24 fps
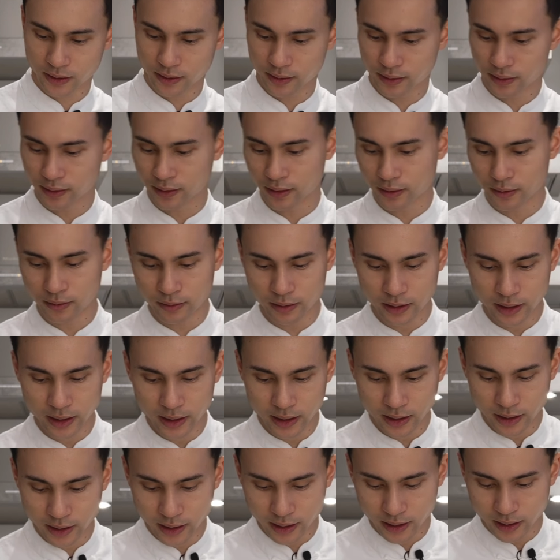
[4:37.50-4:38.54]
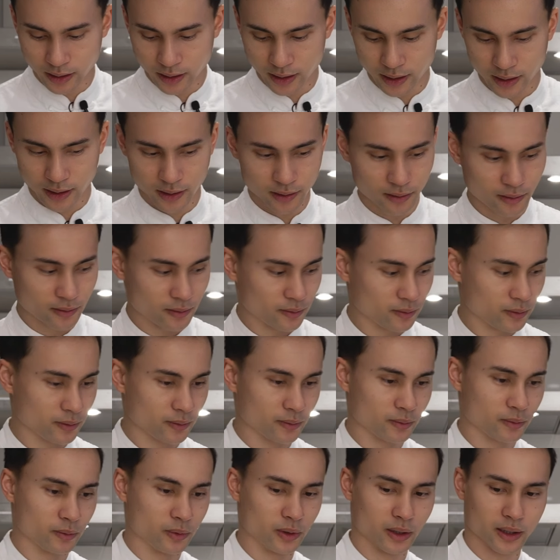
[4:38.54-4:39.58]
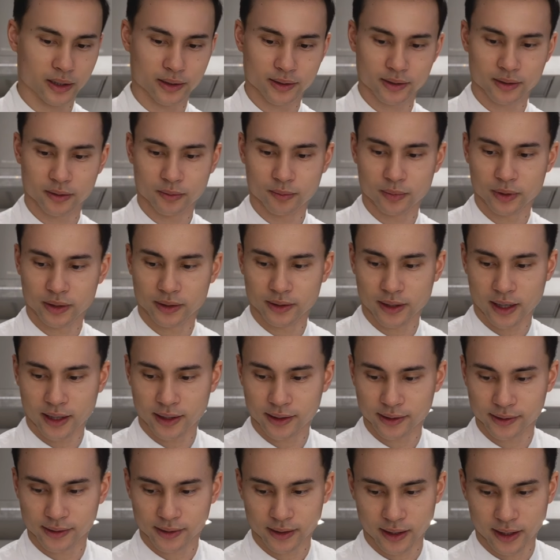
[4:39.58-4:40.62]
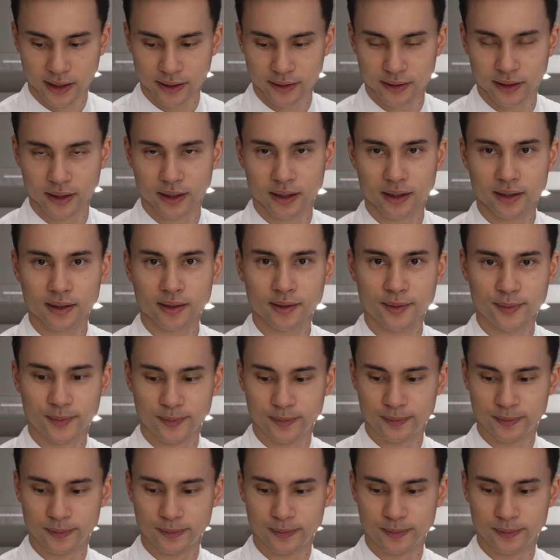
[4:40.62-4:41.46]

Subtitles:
So, we'll also put that aside there.